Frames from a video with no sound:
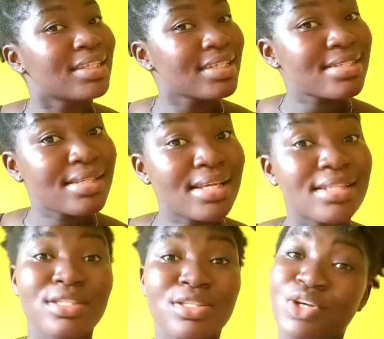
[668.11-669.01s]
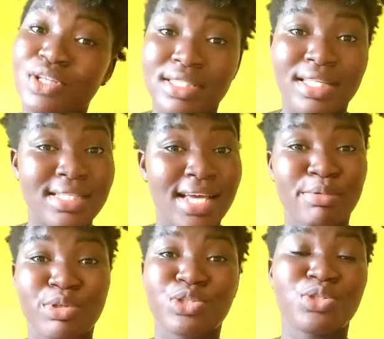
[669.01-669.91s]
This is not the
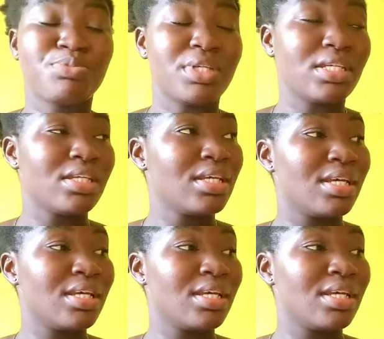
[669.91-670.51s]
time you should be